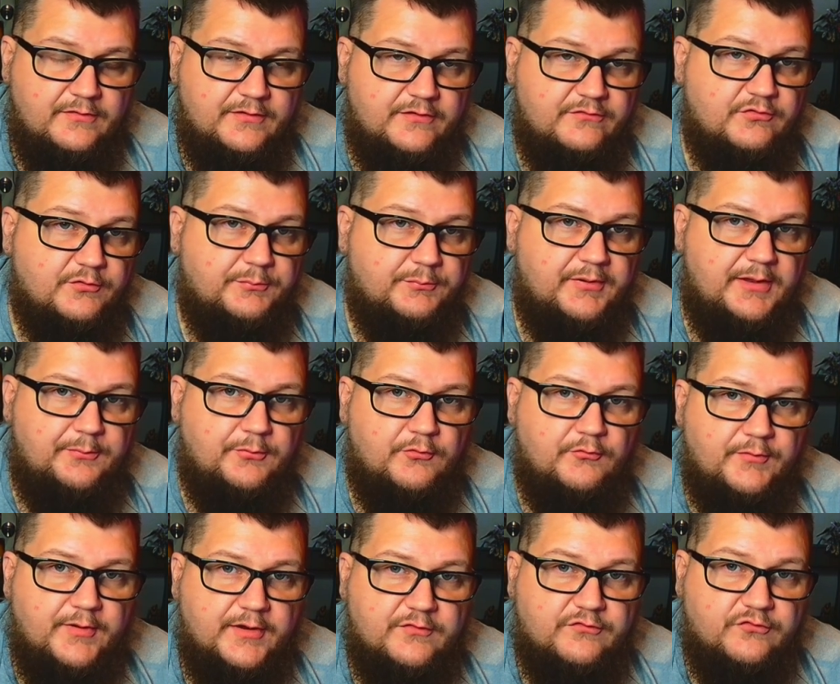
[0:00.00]
These are
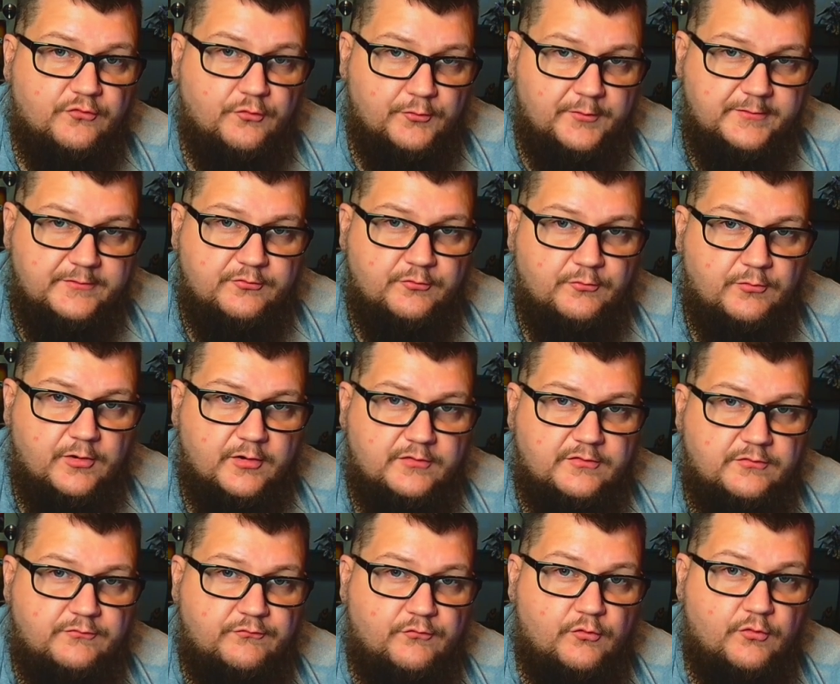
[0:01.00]
people that's going to work
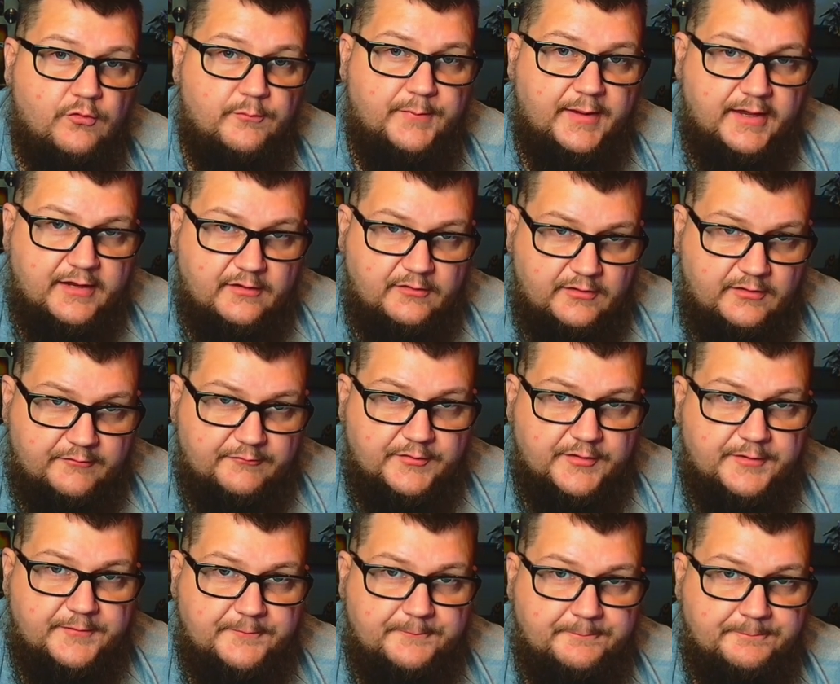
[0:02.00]
to for make a
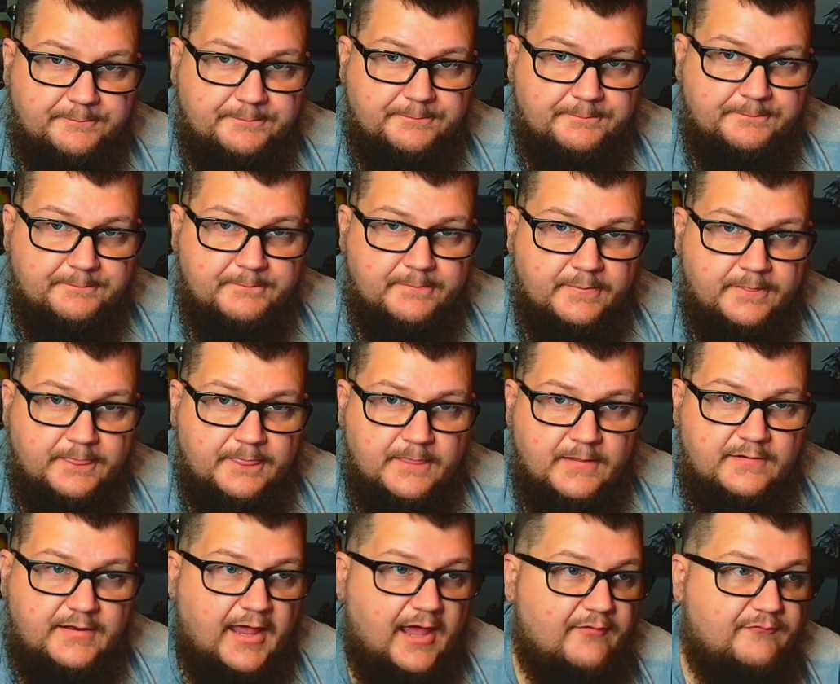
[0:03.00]
living.
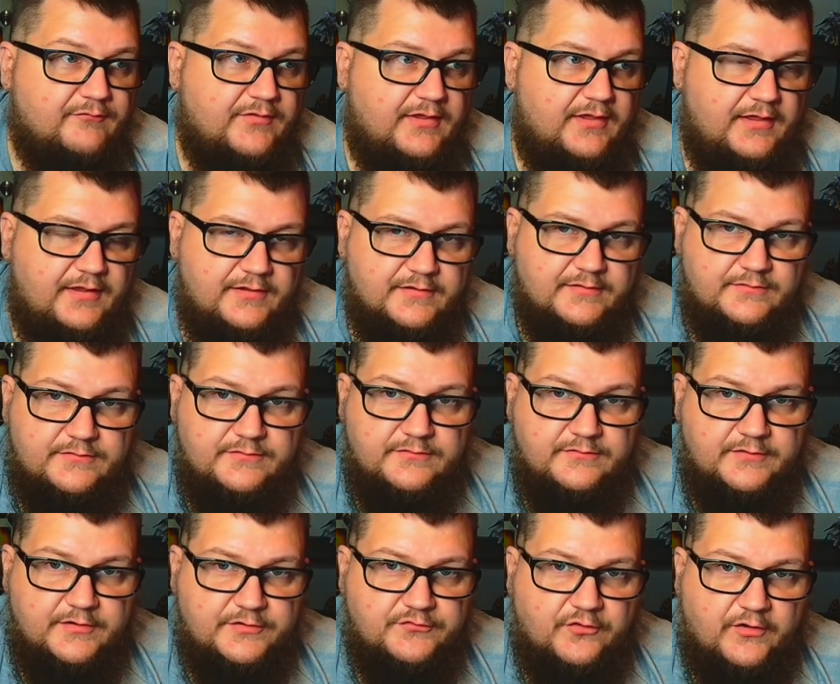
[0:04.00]
They have
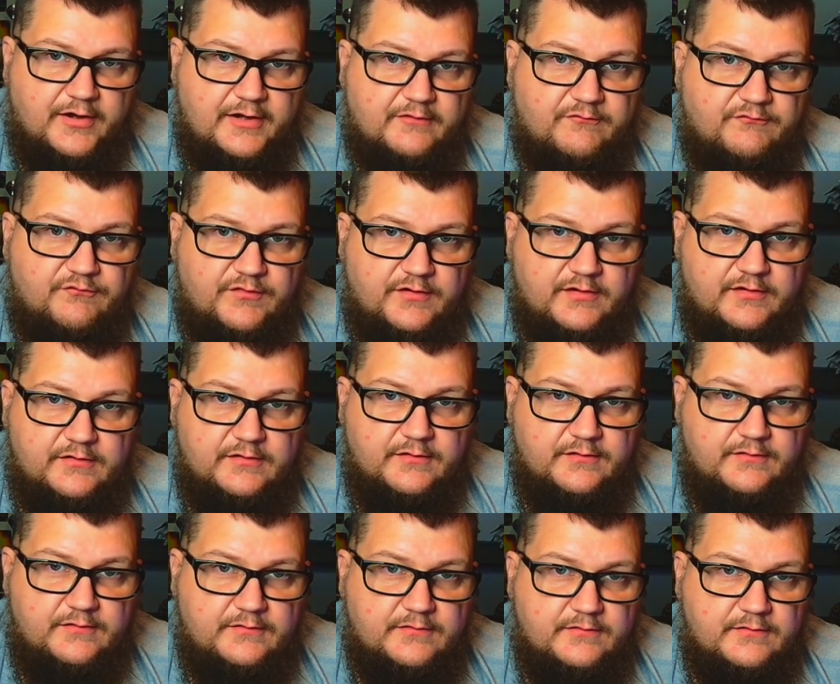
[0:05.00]
kids they're trying to feed.
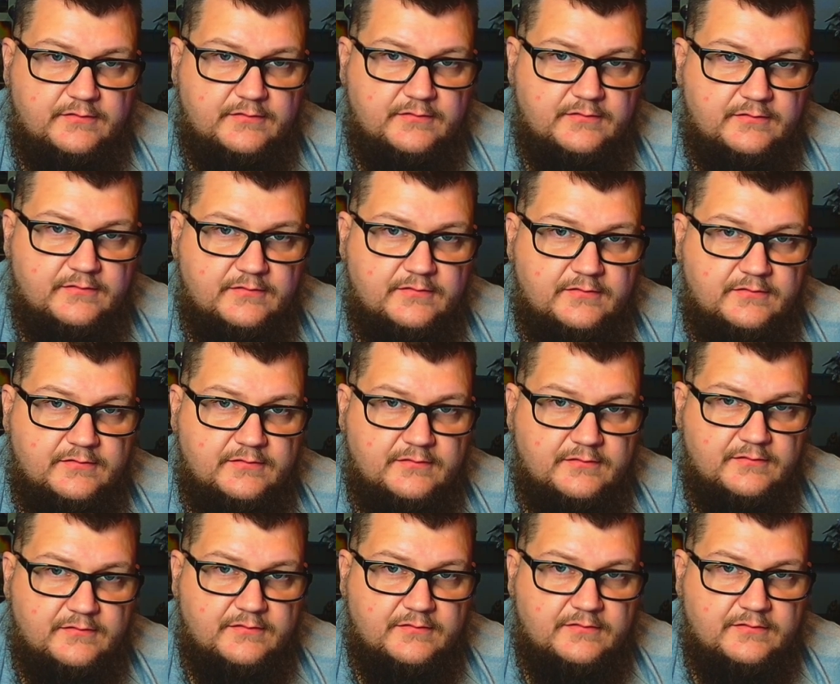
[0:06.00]

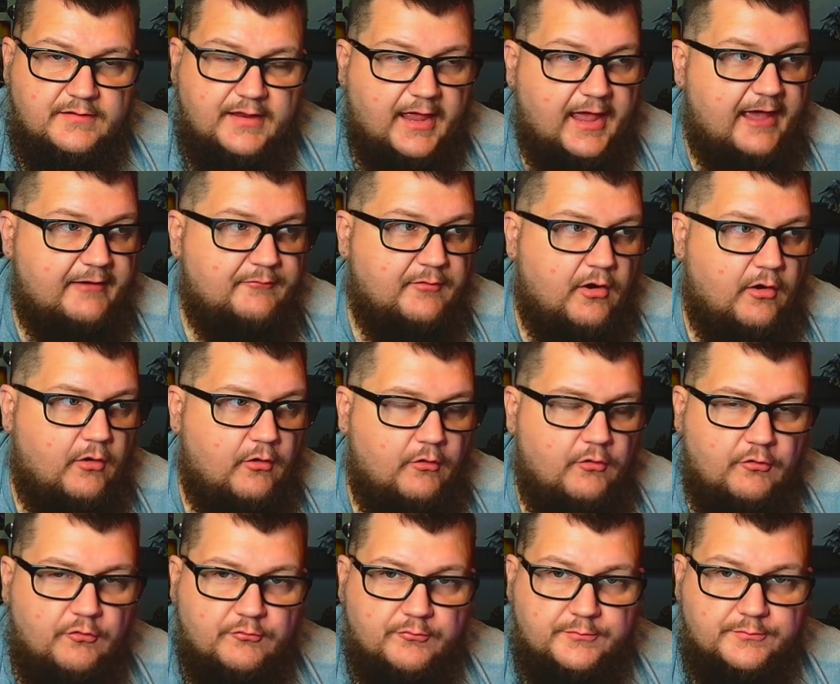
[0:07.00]
They have
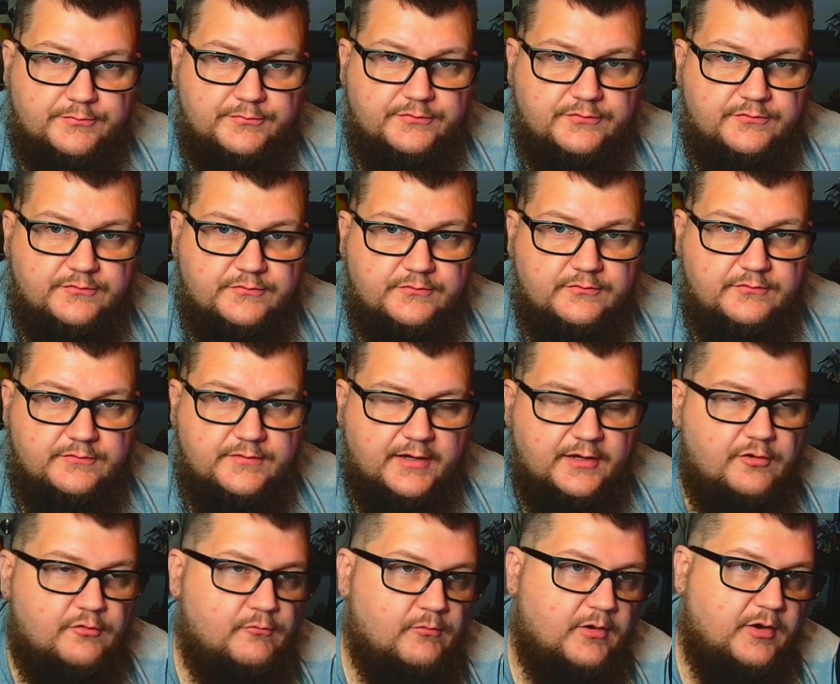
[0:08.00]
homes.
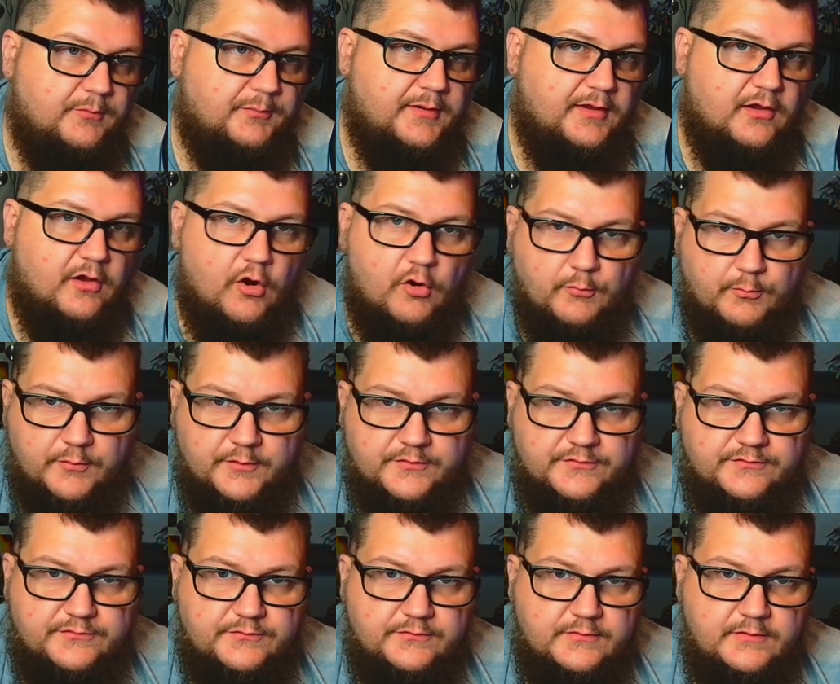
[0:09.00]
They don't want to be
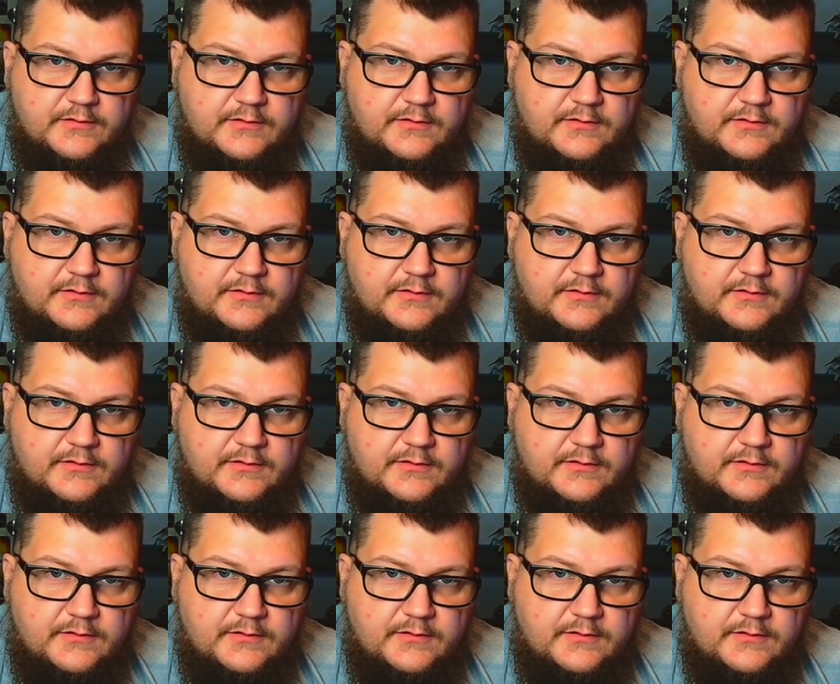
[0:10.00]
homeless.